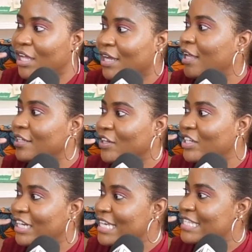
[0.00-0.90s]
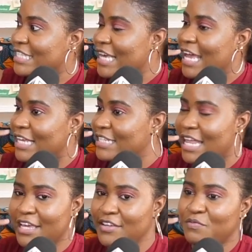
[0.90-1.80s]
call nonetheless, and
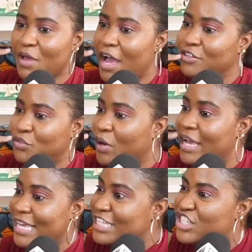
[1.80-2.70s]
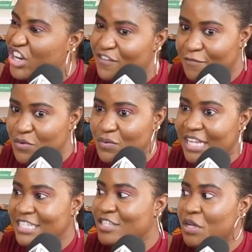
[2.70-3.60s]
I do an interview
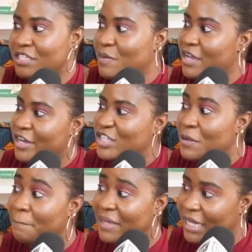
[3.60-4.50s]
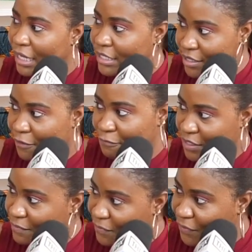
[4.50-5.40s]
that is going to be aired to millions of
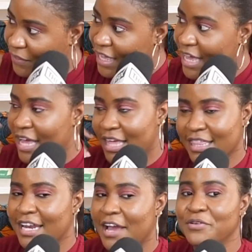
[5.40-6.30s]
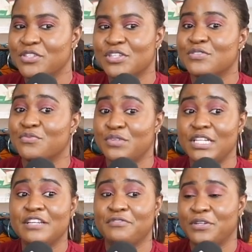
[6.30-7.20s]
people. I thought that was just
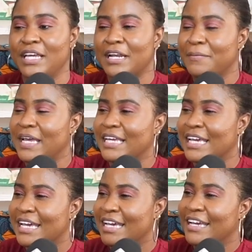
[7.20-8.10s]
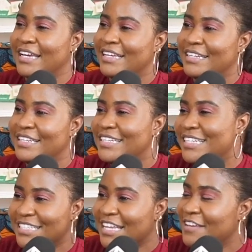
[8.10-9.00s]
really funny, and I'm like, did
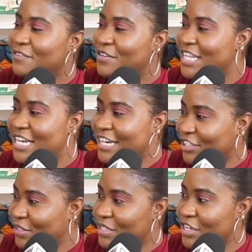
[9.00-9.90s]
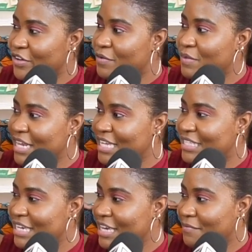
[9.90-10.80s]
Lisa even think that she was
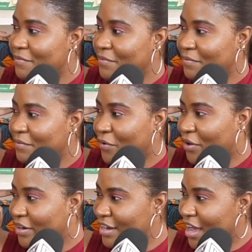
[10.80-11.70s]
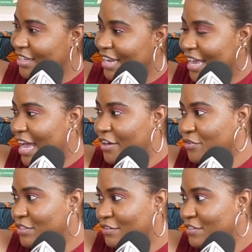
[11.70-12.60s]
incriminating him or not? Like,
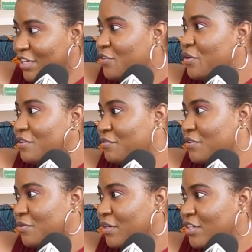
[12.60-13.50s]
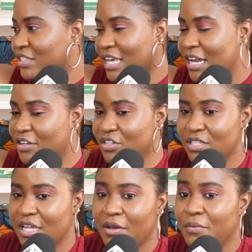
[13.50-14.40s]
you don't even know. You're just kind of
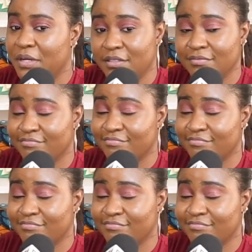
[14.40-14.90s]
just like, well,